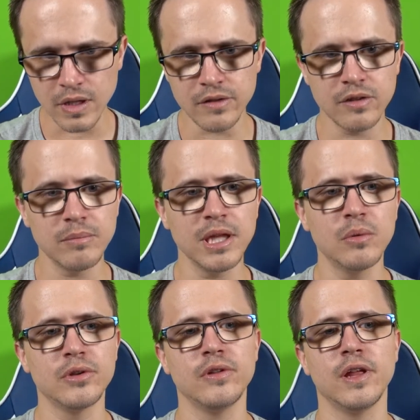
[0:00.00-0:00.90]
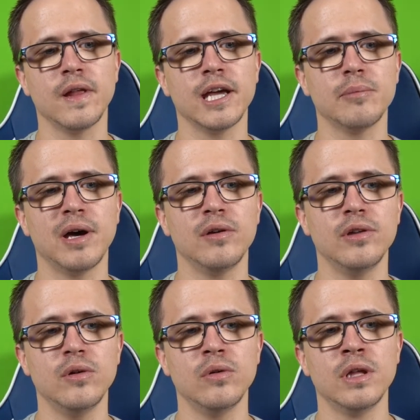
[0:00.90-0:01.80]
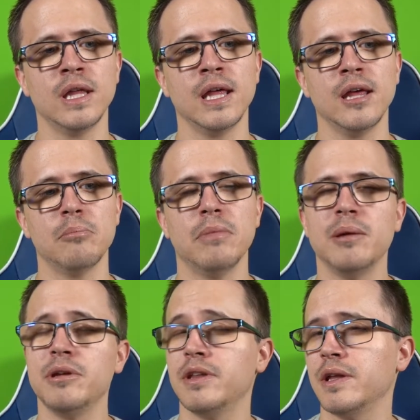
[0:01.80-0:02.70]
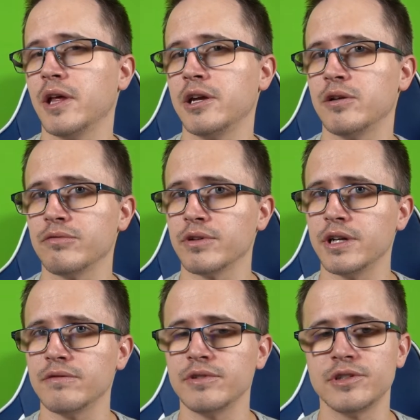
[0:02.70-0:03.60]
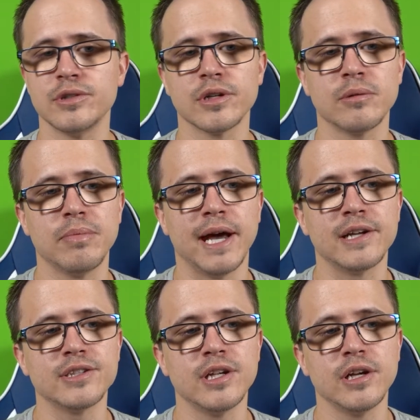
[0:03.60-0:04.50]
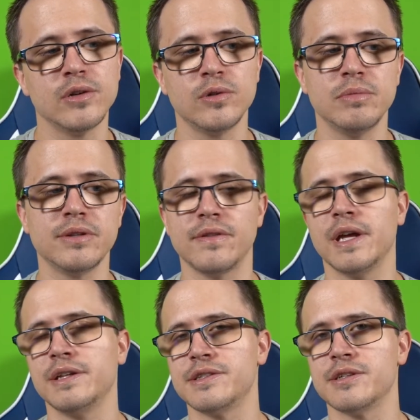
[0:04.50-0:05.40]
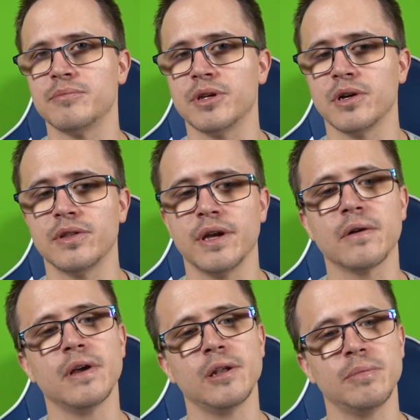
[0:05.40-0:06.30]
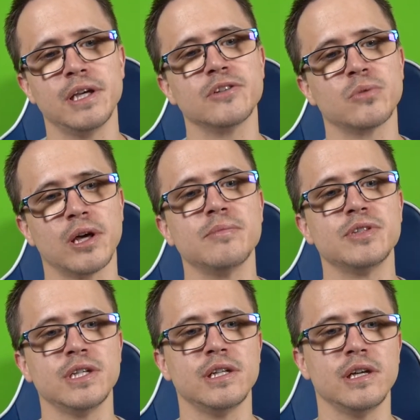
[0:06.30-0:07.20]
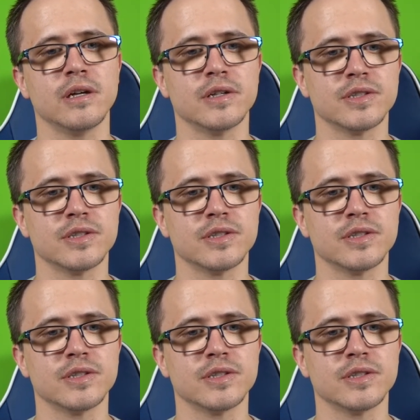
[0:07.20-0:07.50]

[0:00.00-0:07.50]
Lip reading: to me, what do they like about you? Maybe they like your forgiveness, your compassion. It could be that they did something on their end, because what I'm seeing here is